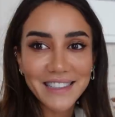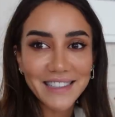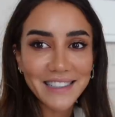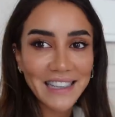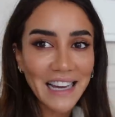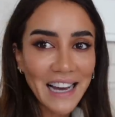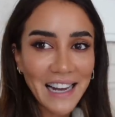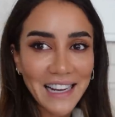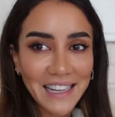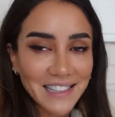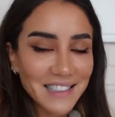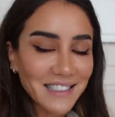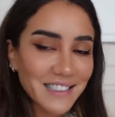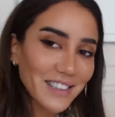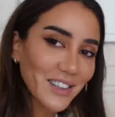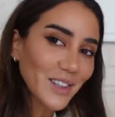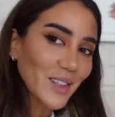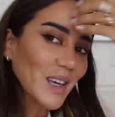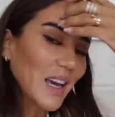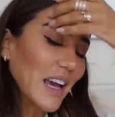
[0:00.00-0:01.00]

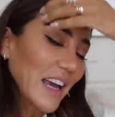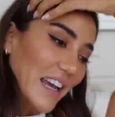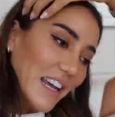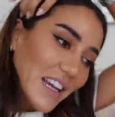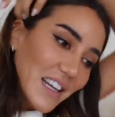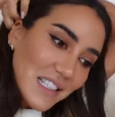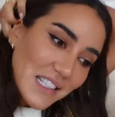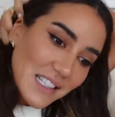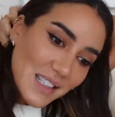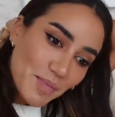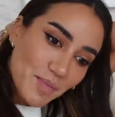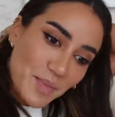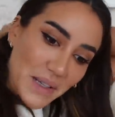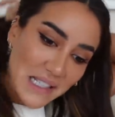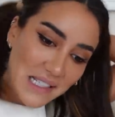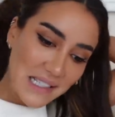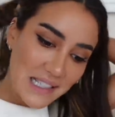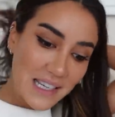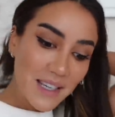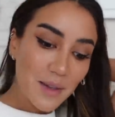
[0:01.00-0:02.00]
Guys, okay, it's a
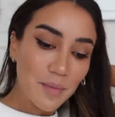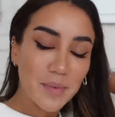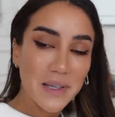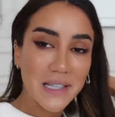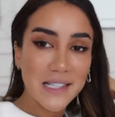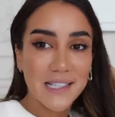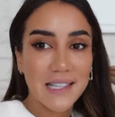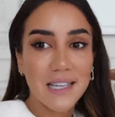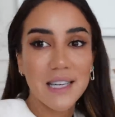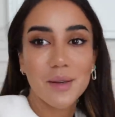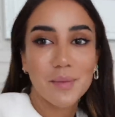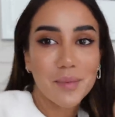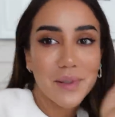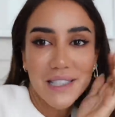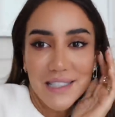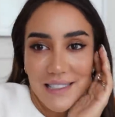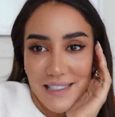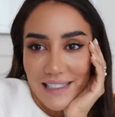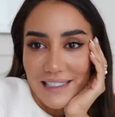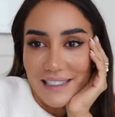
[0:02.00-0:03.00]

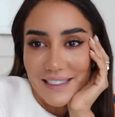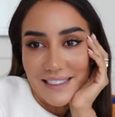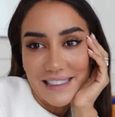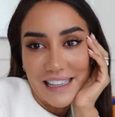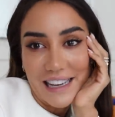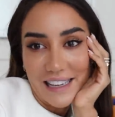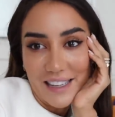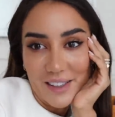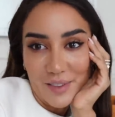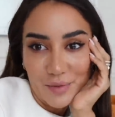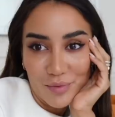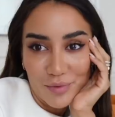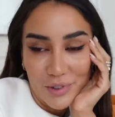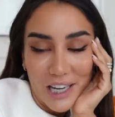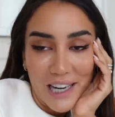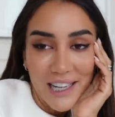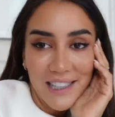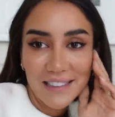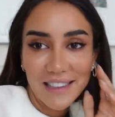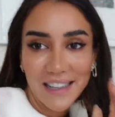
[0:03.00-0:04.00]
busy day,
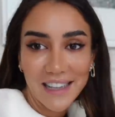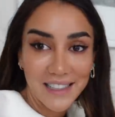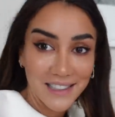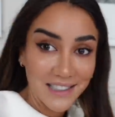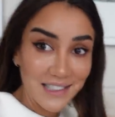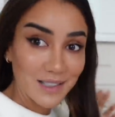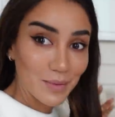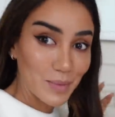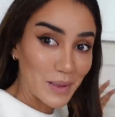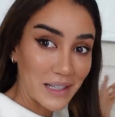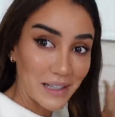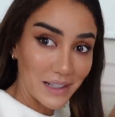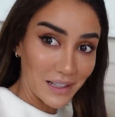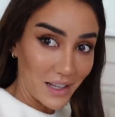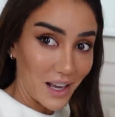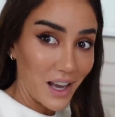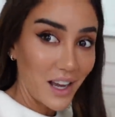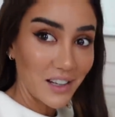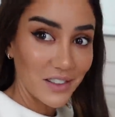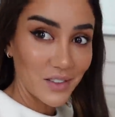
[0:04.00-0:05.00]
right? And it's been a
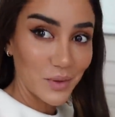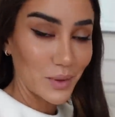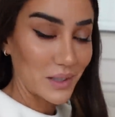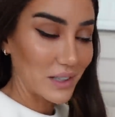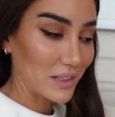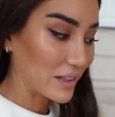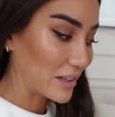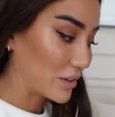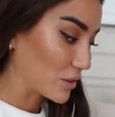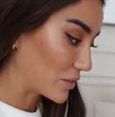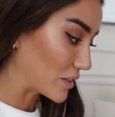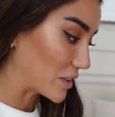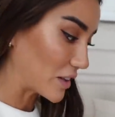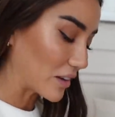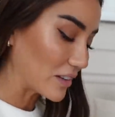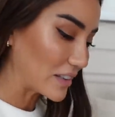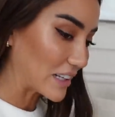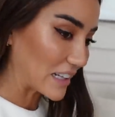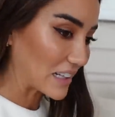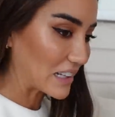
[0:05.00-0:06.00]
lot with Louis
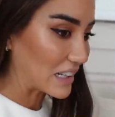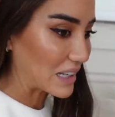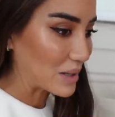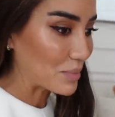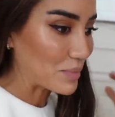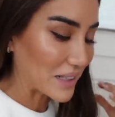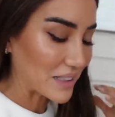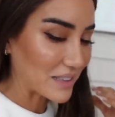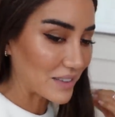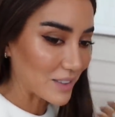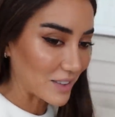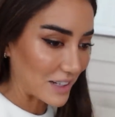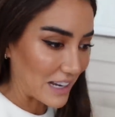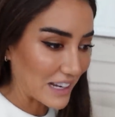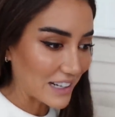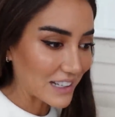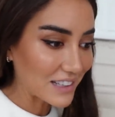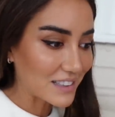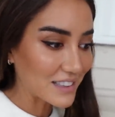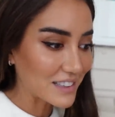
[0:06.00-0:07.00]
Vuitton lately, but
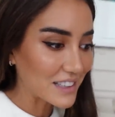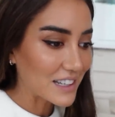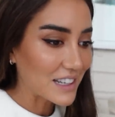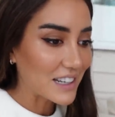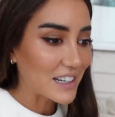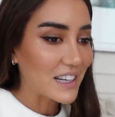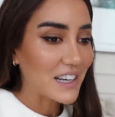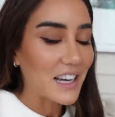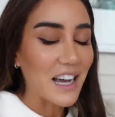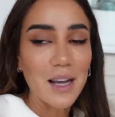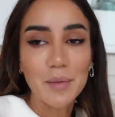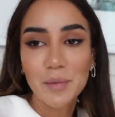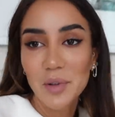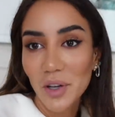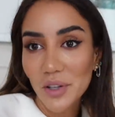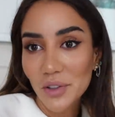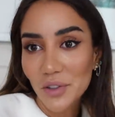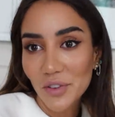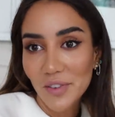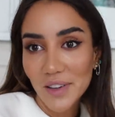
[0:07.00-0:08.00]
tonight I'm
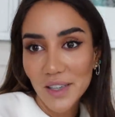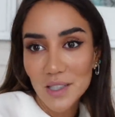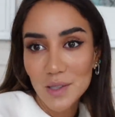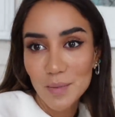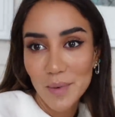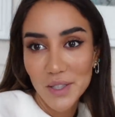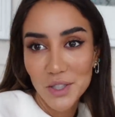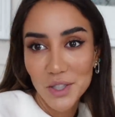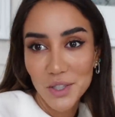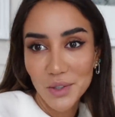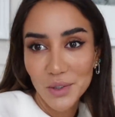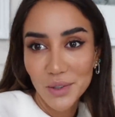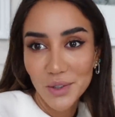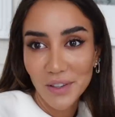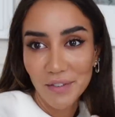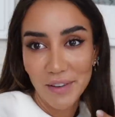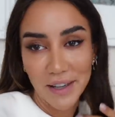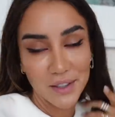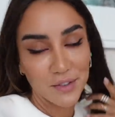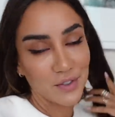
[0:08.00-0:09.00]
going to a very
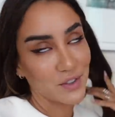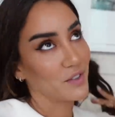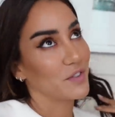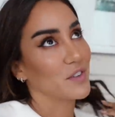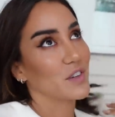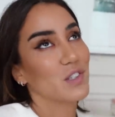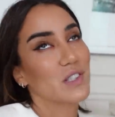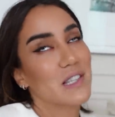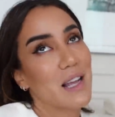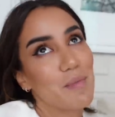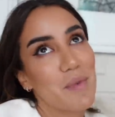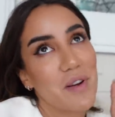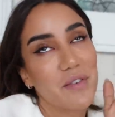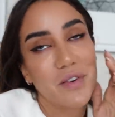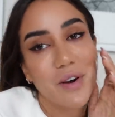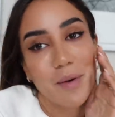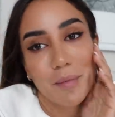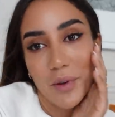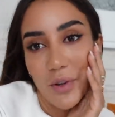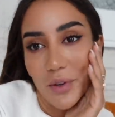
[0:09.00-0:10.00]
special event. For the first time
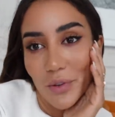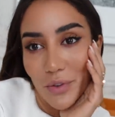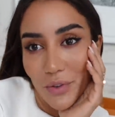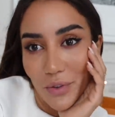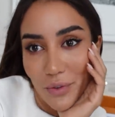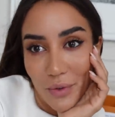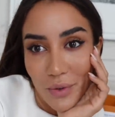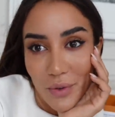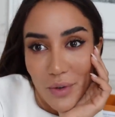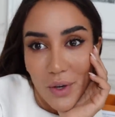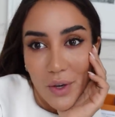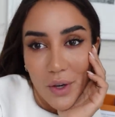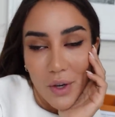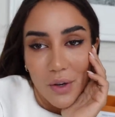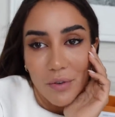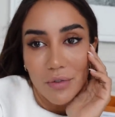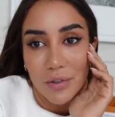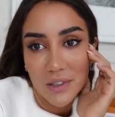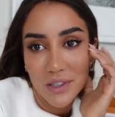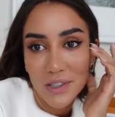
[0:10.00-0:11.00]
ever, I'm going to
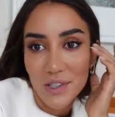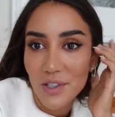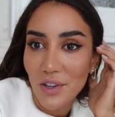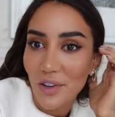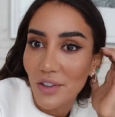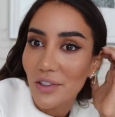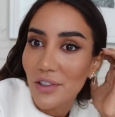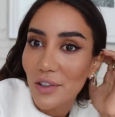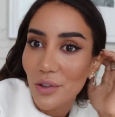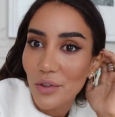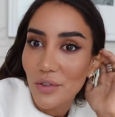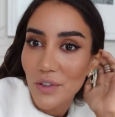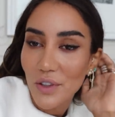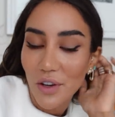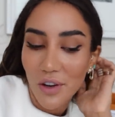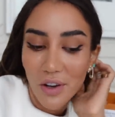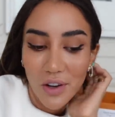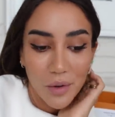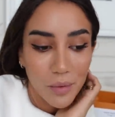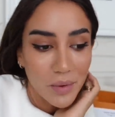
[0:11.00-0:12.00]
Fondation Louis
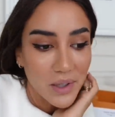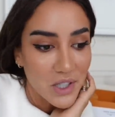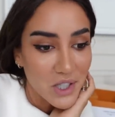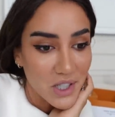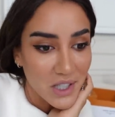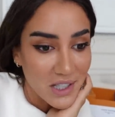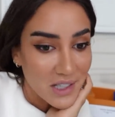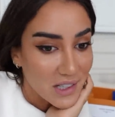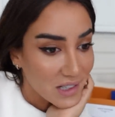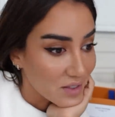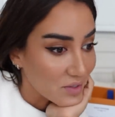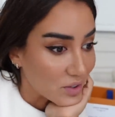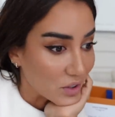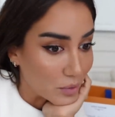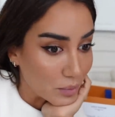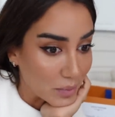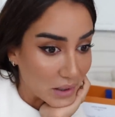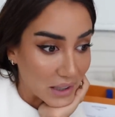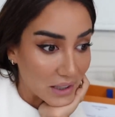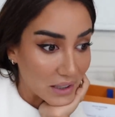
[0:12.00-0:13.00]
Vuitton, which is
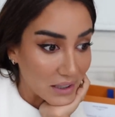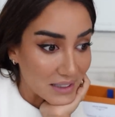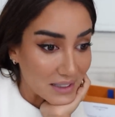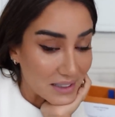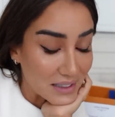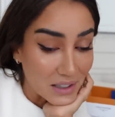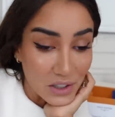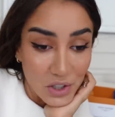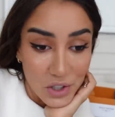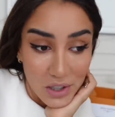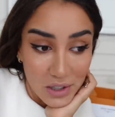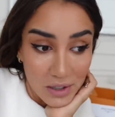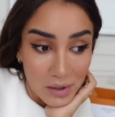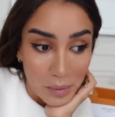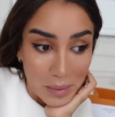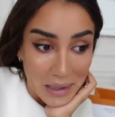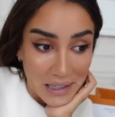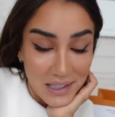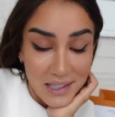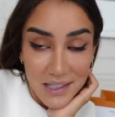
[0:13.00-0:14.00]
for me such
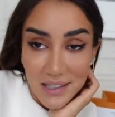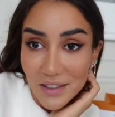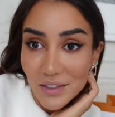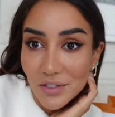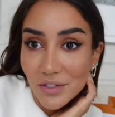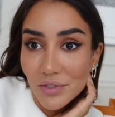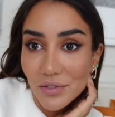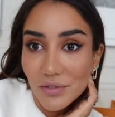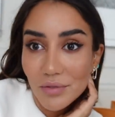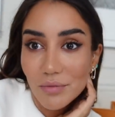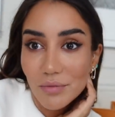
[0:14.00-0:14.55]
a massive